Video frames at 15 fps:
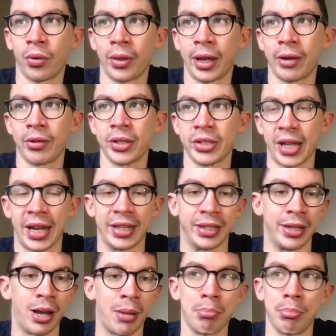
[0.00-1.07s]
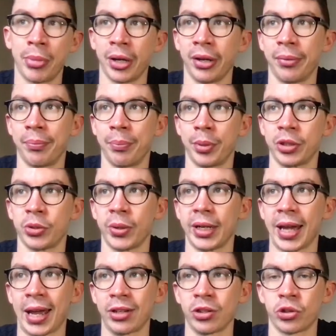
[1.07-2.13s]
there is a number between
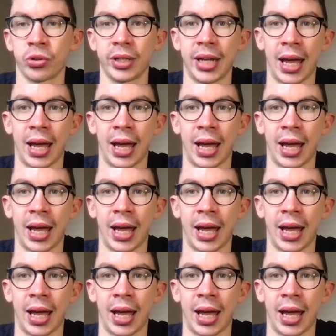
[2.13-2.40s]
entry